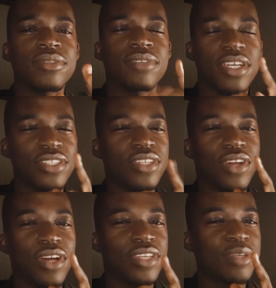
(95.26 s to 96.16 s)
Actually, no,
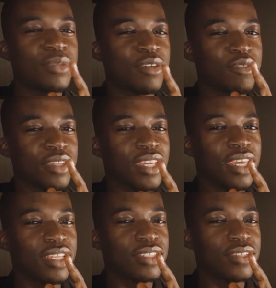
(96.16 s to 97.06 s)
I'll keep that for the
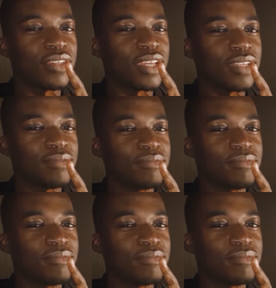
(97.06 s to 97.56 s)
end so that